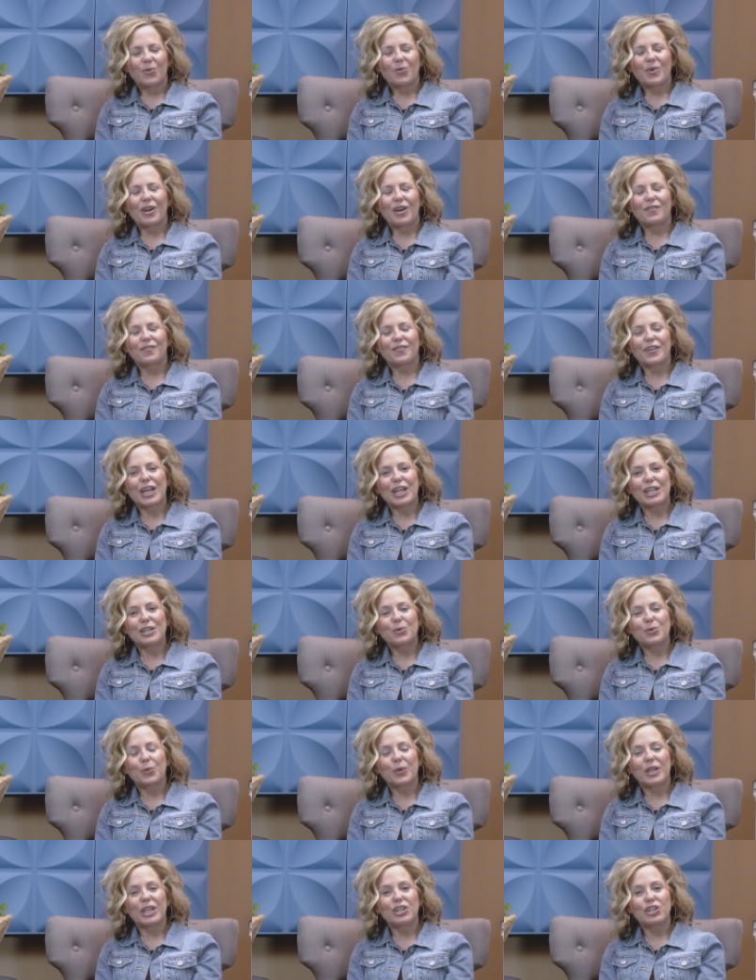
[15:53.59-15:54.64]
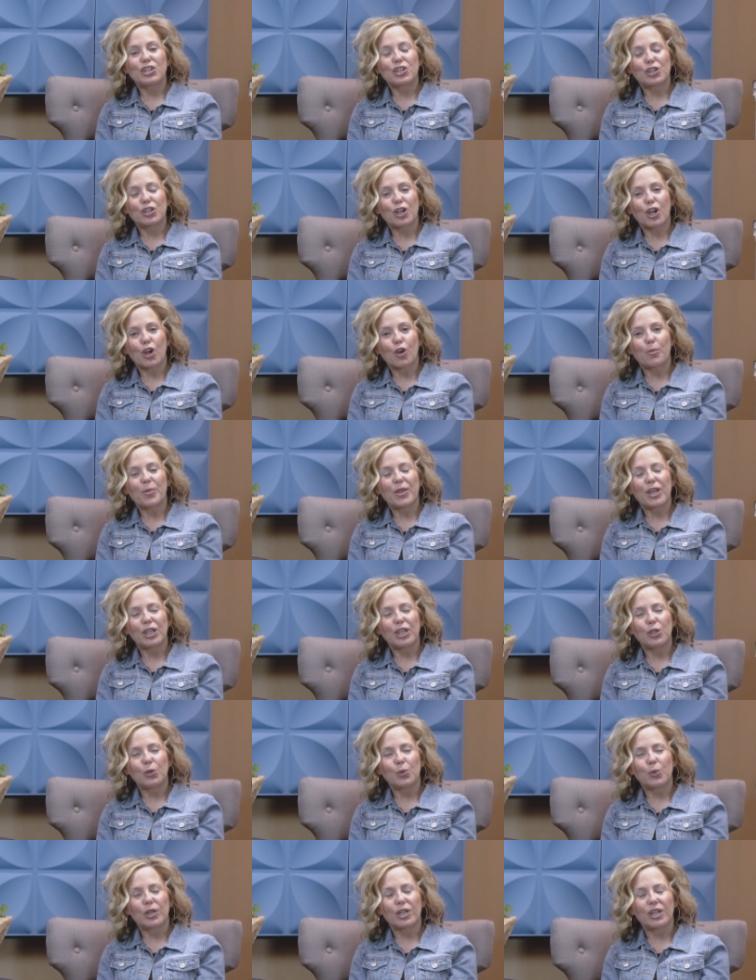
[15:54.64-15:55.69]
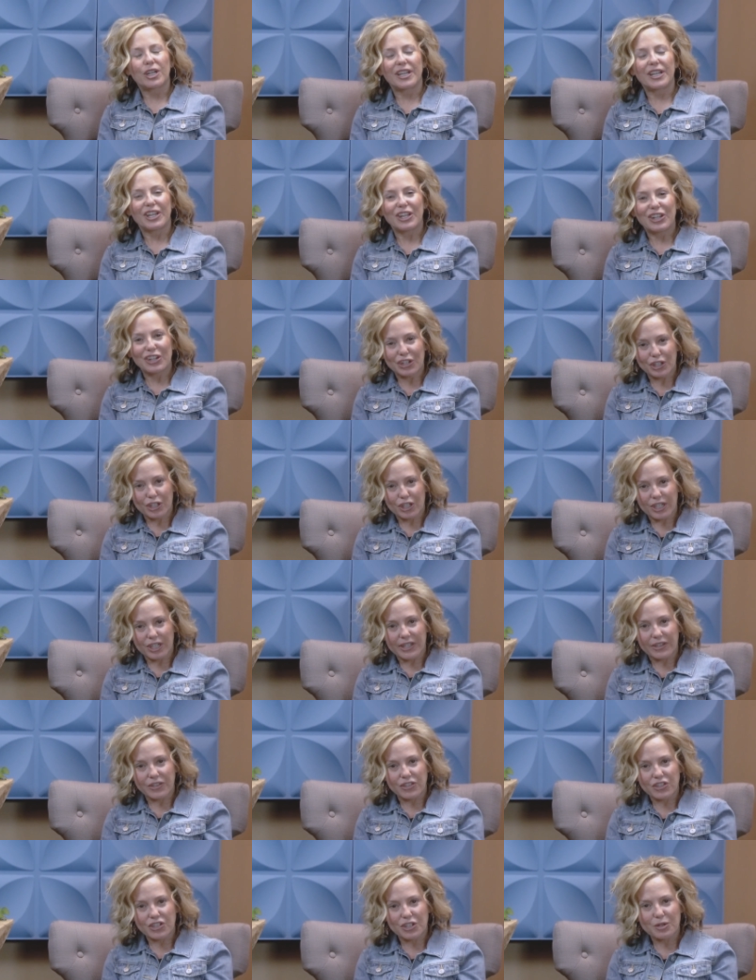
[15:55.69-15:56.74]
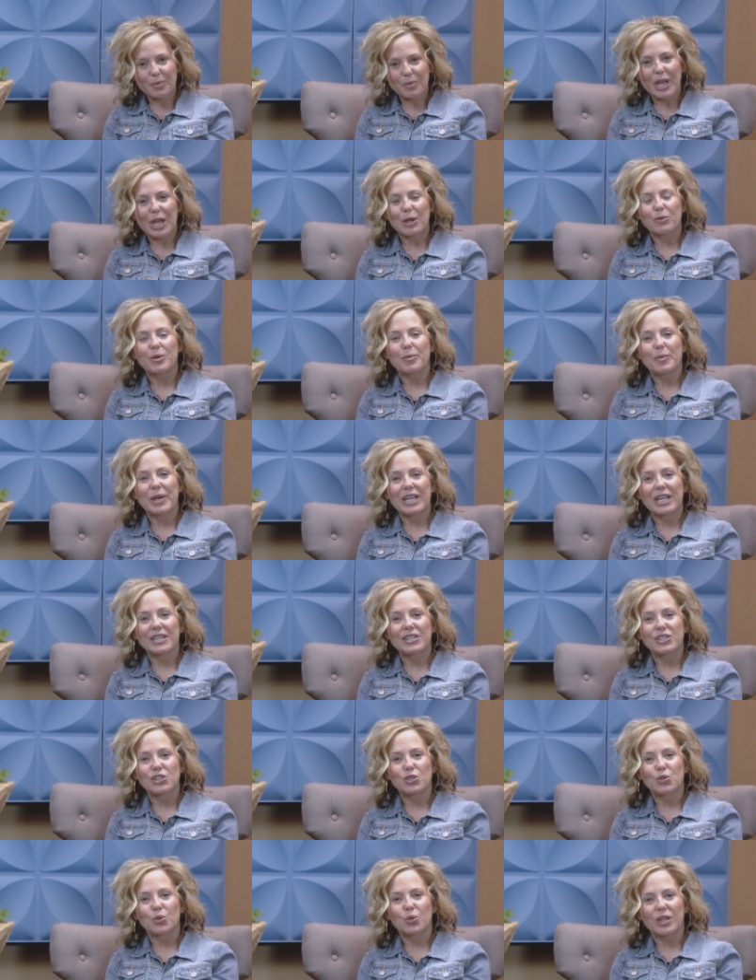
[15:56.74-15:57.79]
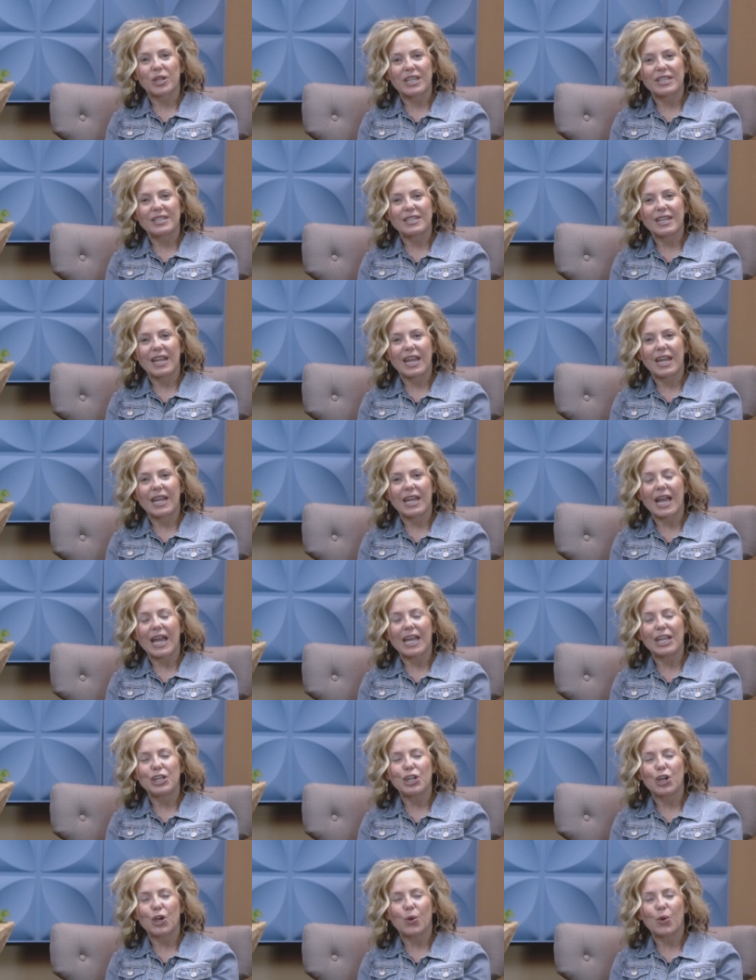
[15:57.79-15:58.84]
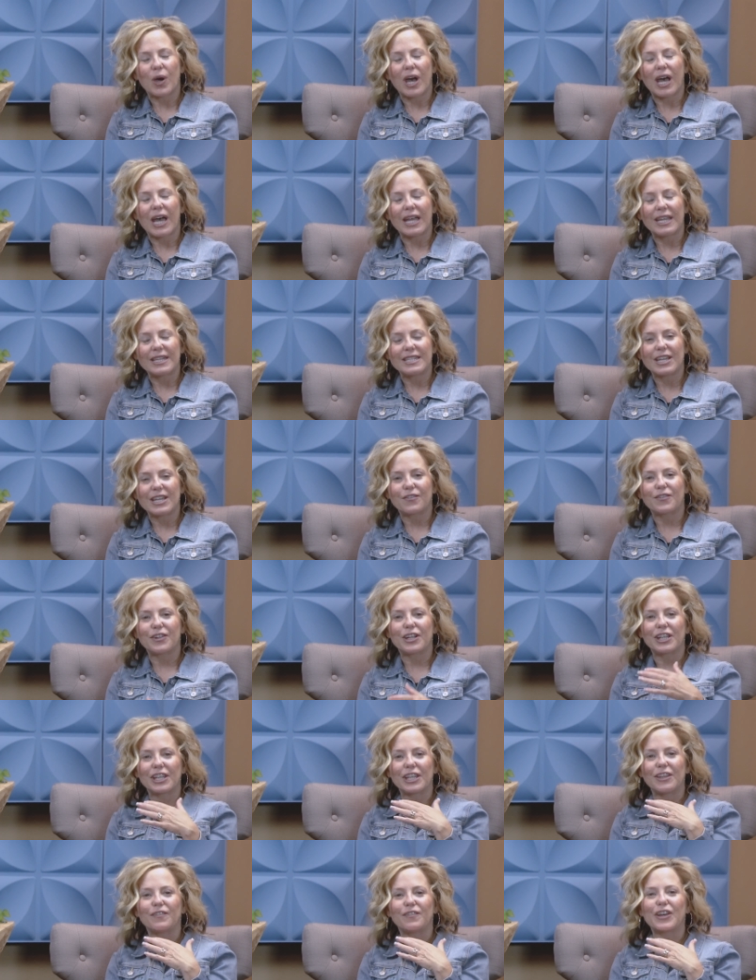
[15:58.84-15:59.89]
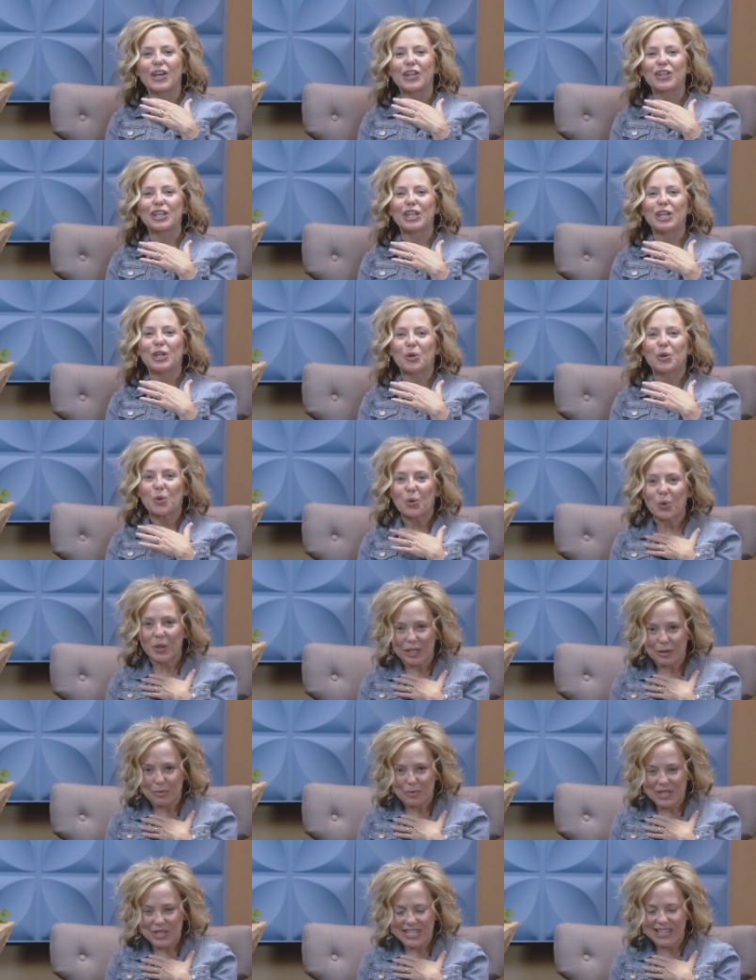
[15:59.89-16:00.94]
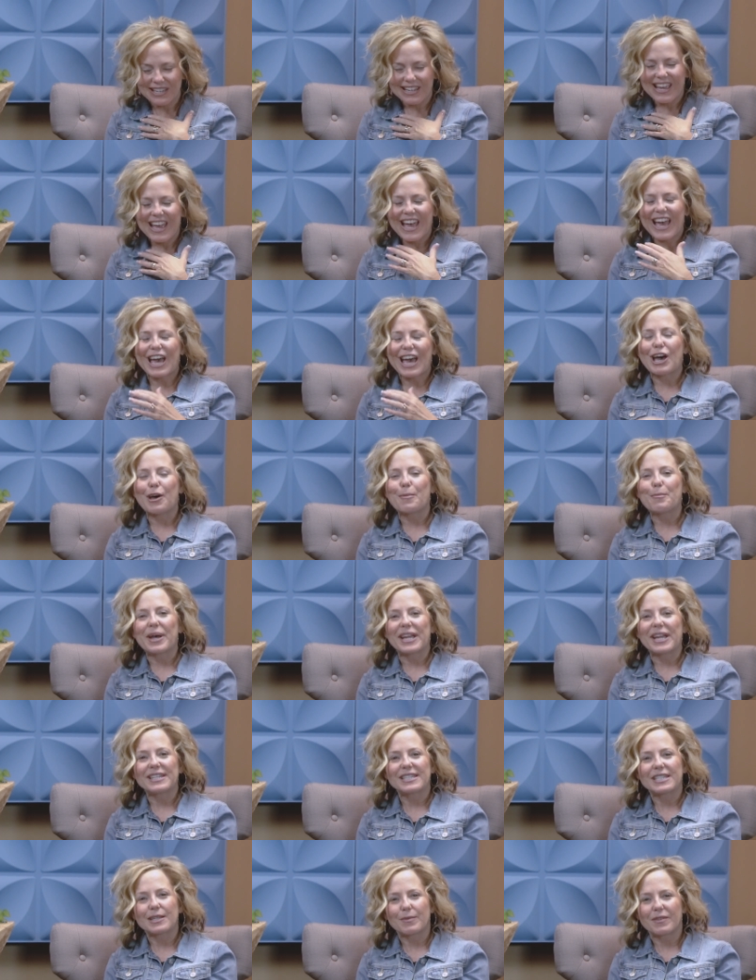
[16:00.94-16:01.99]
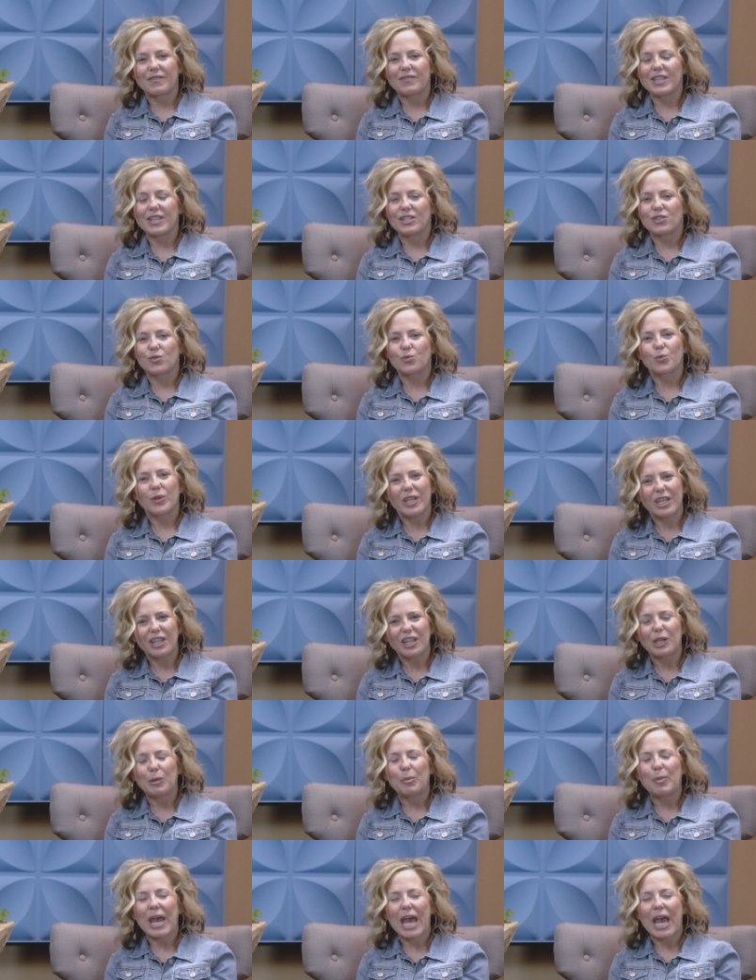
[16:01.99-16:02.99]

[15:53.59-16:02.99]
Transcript: well, friend, we sure hope that you were encouraged by Rebecca's story today. I know I definitely felt equipped um, by some of these really